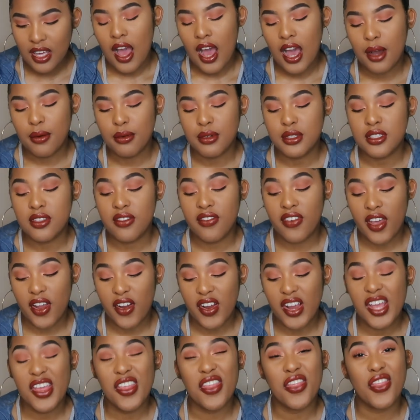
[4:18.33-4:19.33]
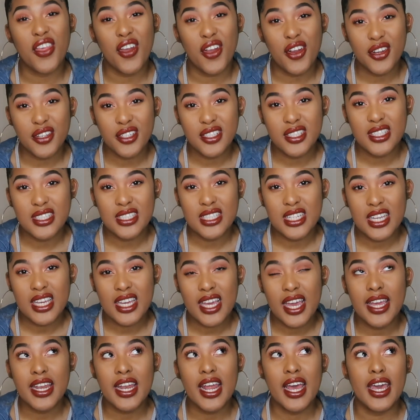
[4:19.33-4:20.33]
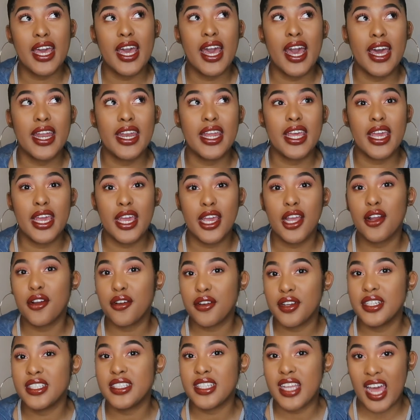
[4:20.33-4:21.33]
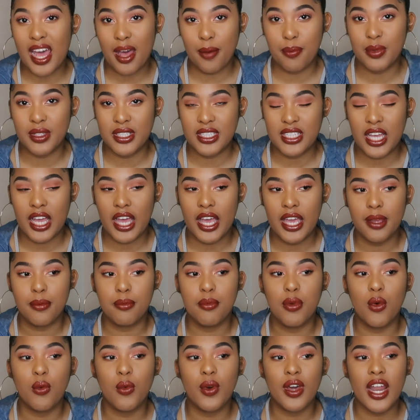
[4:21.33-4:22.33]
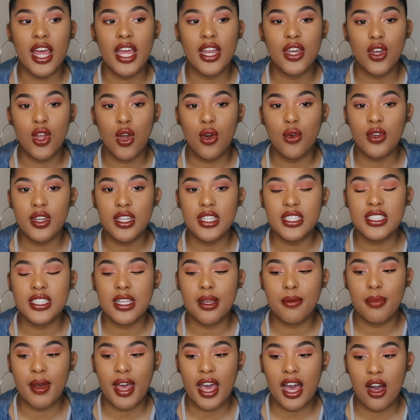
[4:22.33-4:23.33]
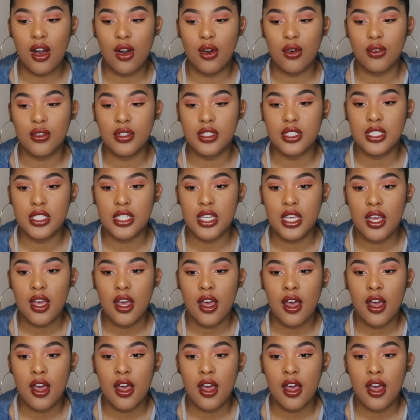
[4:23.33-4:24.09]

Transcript: I was very thirsty and I had an increased appetite. But what I noticed about